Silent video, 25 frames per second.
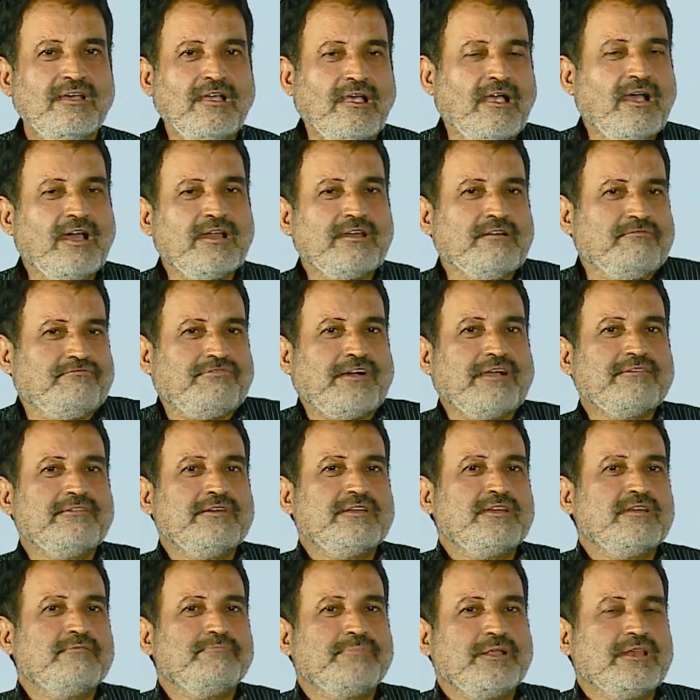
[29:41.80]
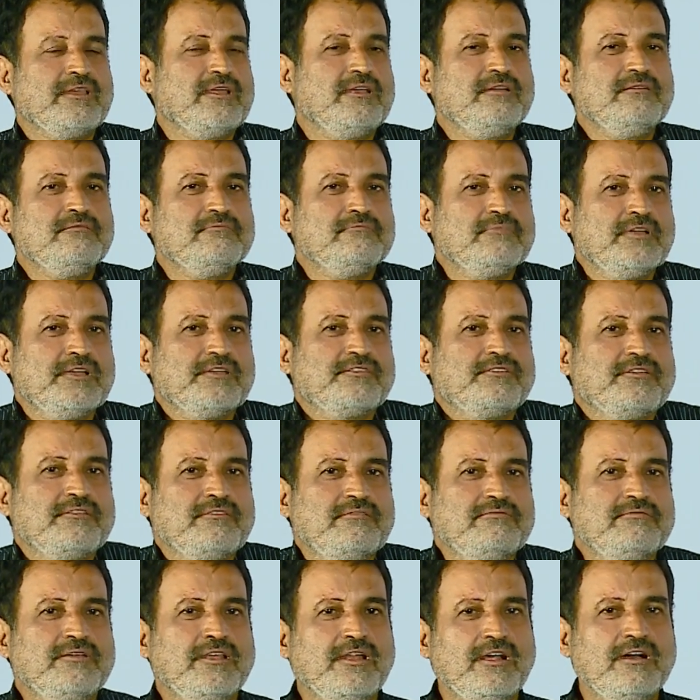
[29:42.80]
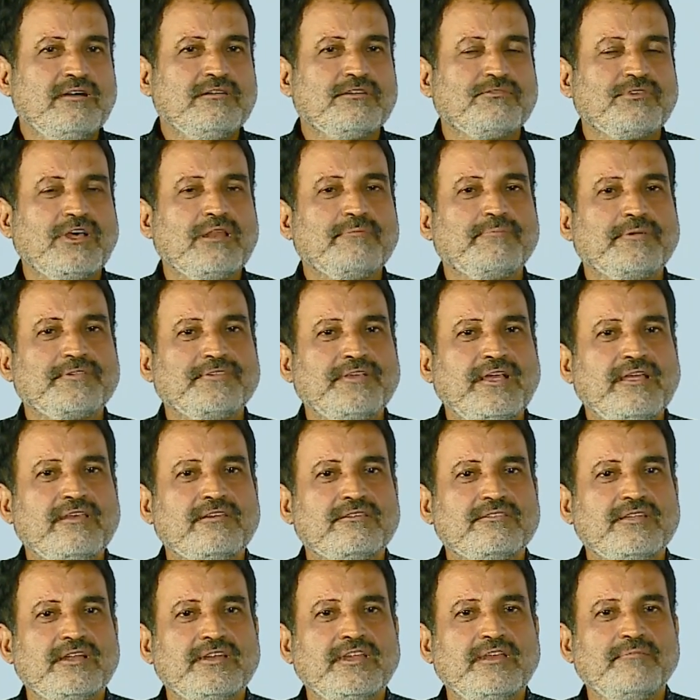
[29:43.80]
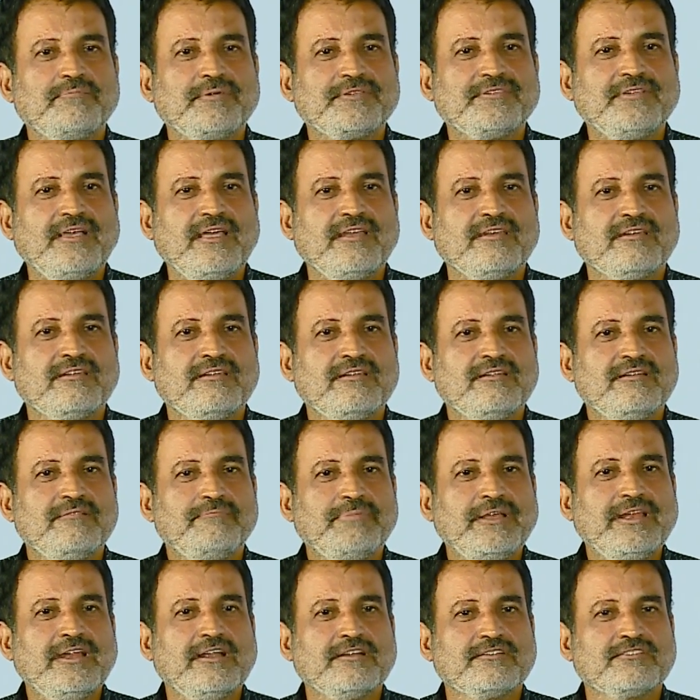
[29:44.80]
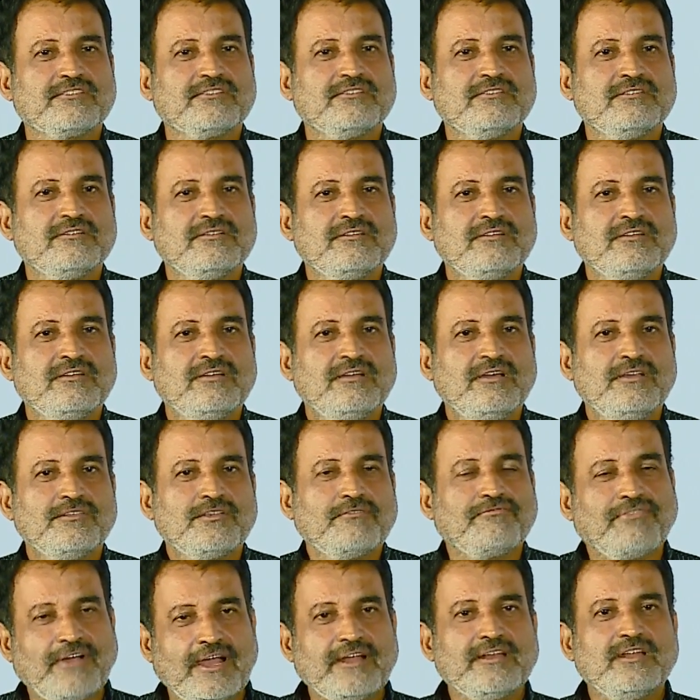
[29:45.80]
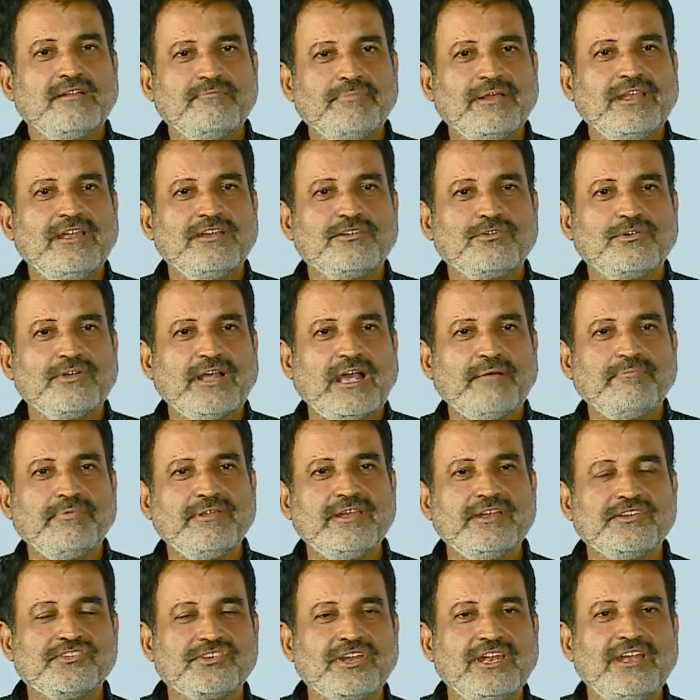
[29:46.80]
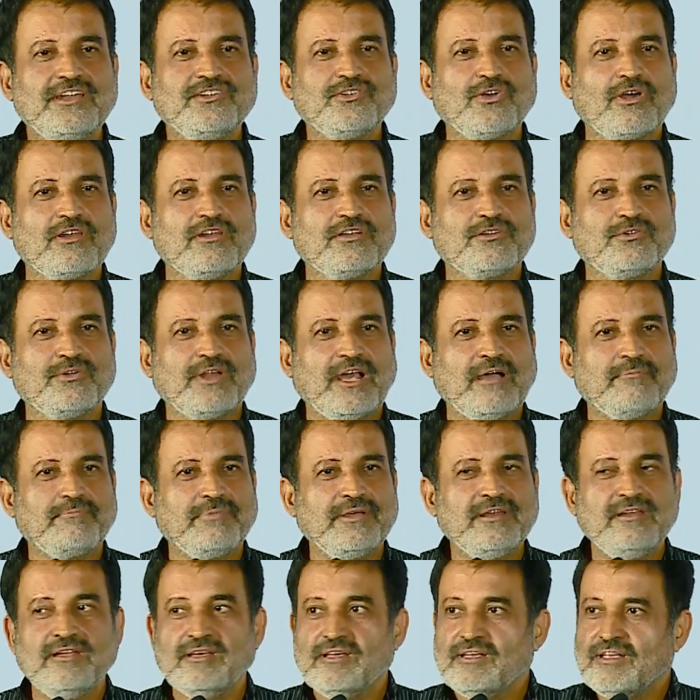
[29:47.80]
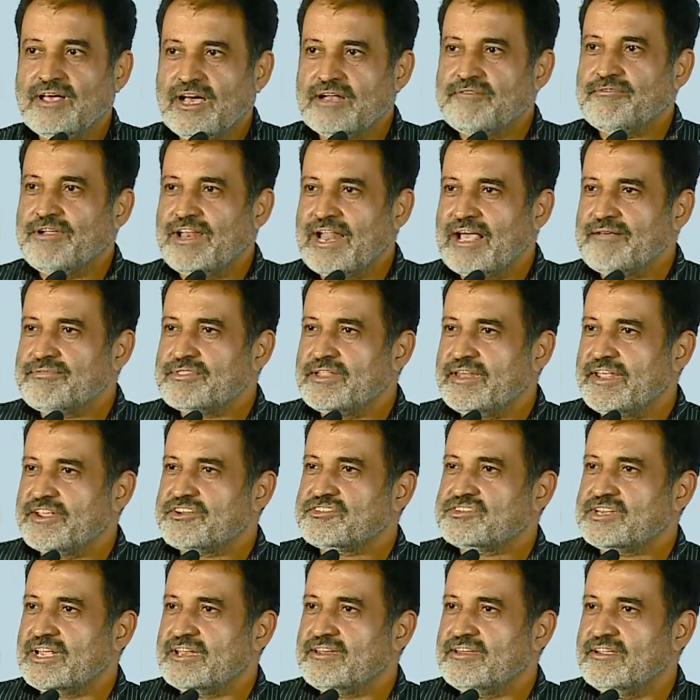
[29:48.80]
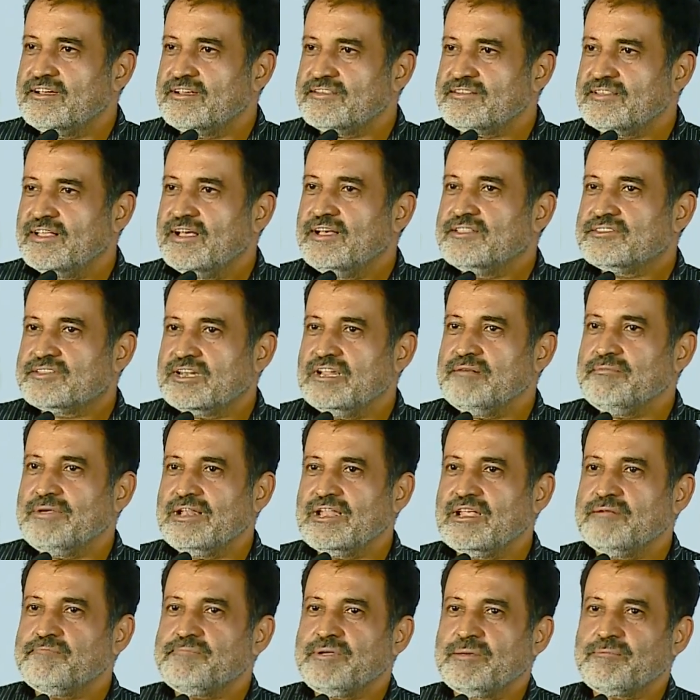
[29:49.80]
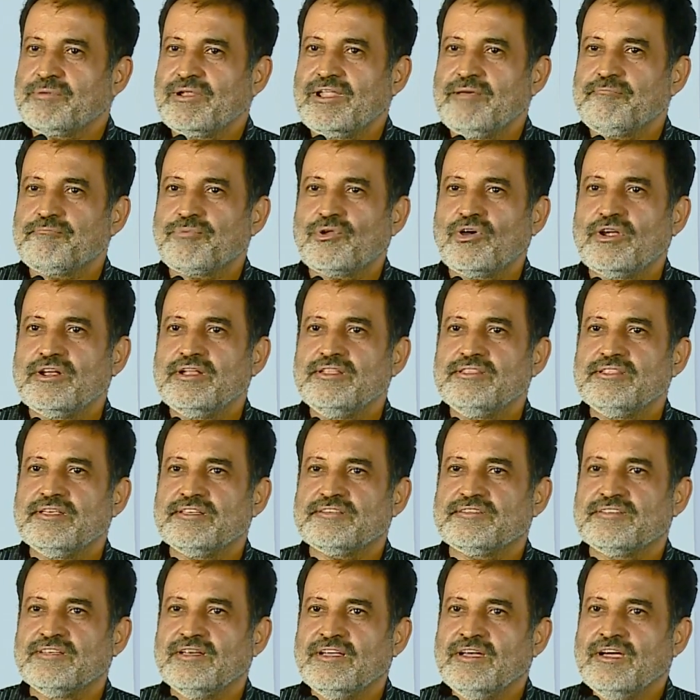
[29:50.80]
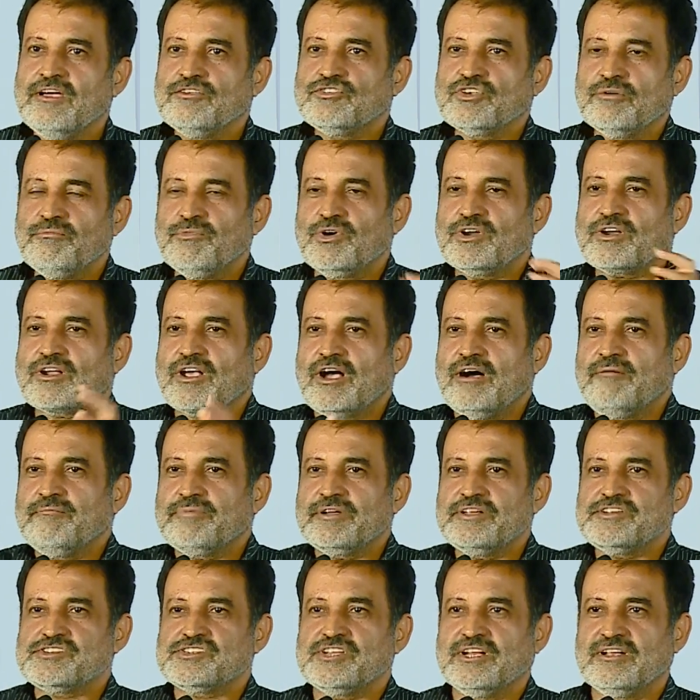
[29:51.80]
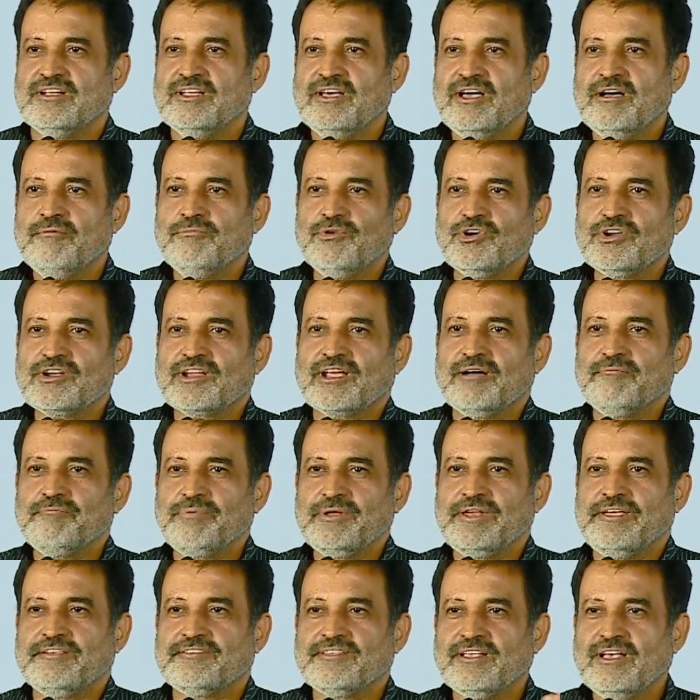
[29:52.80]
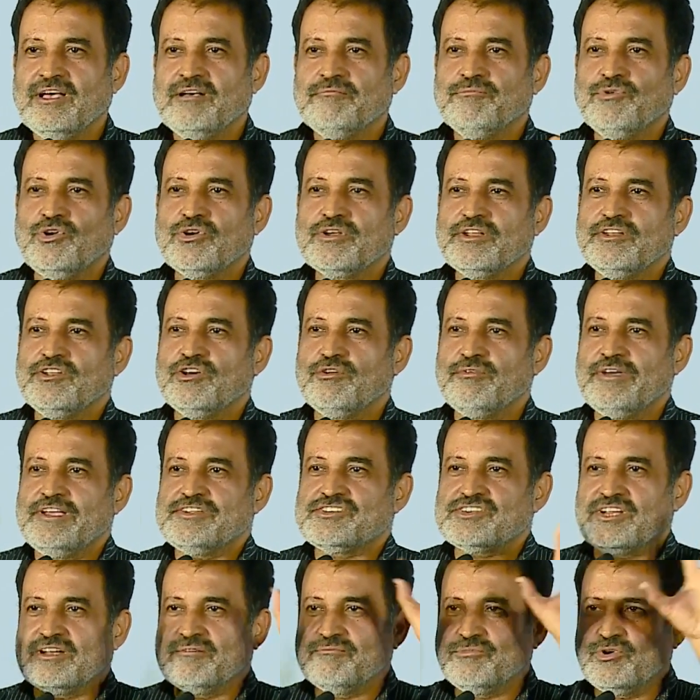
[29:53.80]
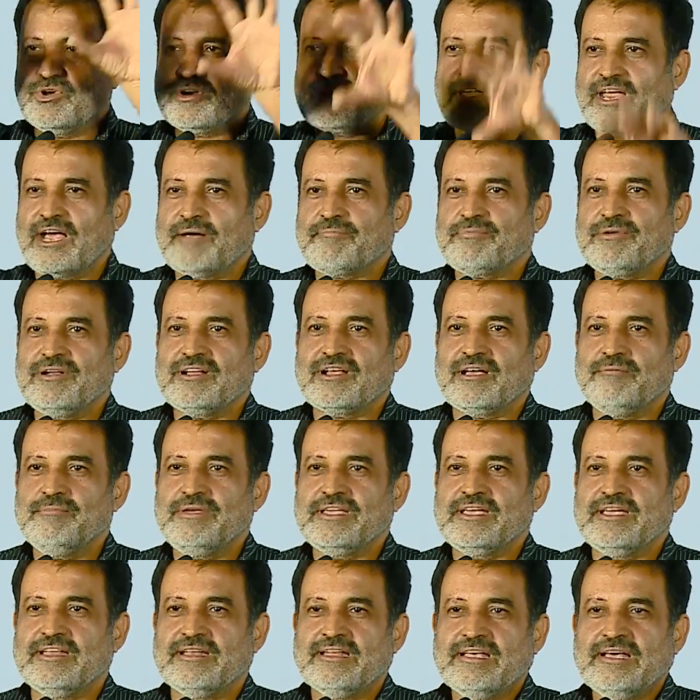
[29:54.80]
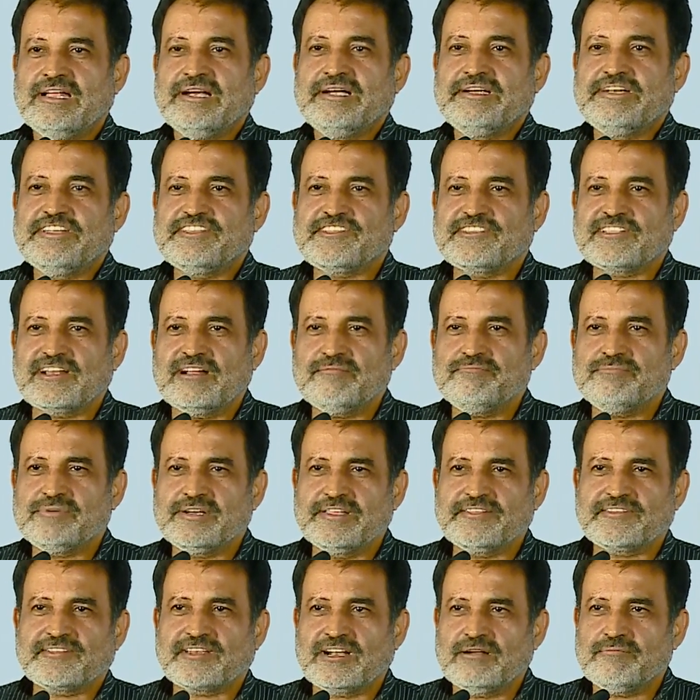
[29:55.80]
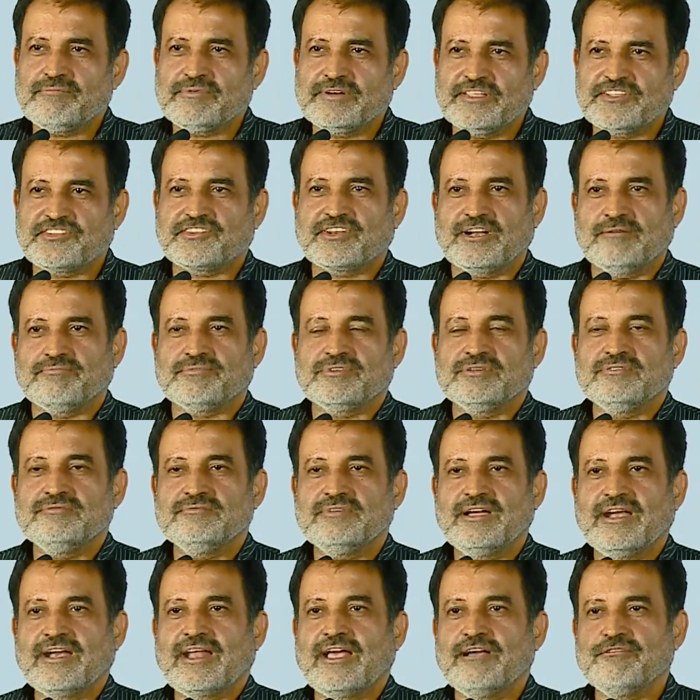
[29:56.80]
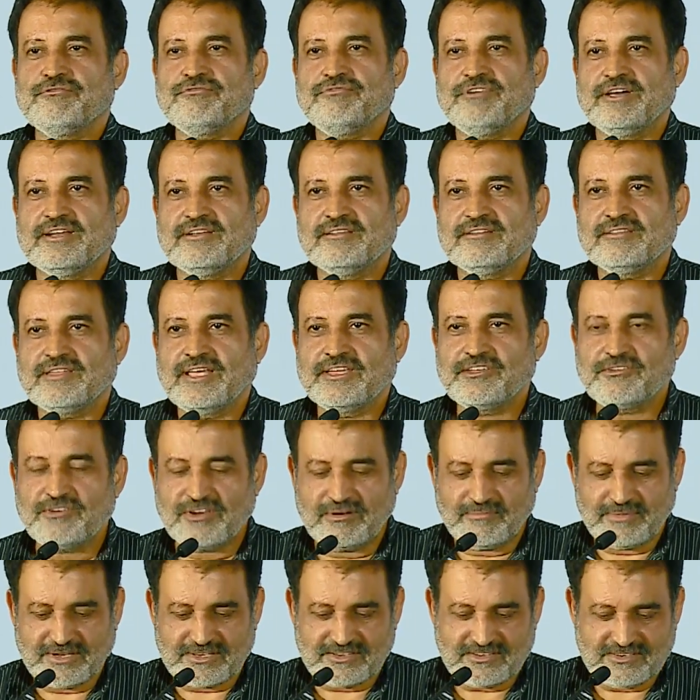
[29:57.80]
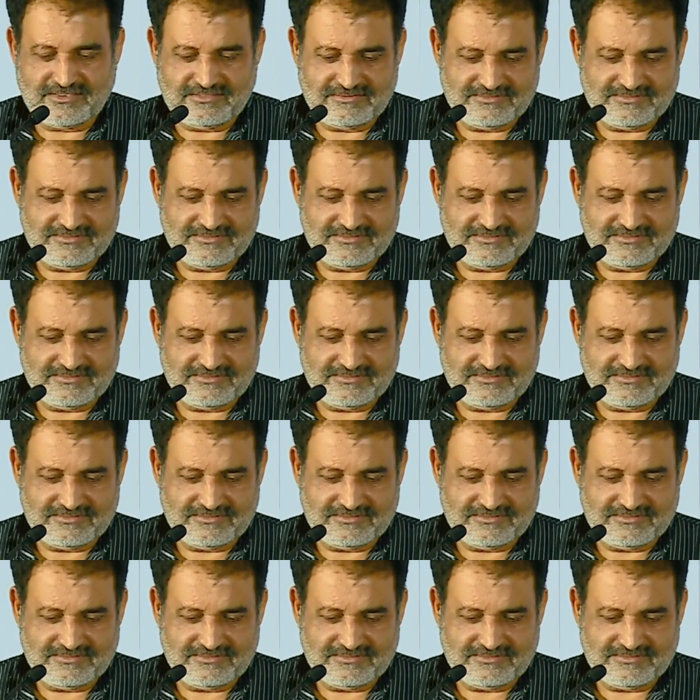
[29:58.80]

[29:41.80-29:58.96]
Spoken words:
And 500 billion is, 12%, 13%, peanuts. So 500 billion could happen, $1 trillion could happen, and we'll have in the next 10 years, 3 million people employed in this. So more competition, more companies, more innovation, more capital coming in. Disrupt, disrupt, disrupt. And have fun. Thank you very much.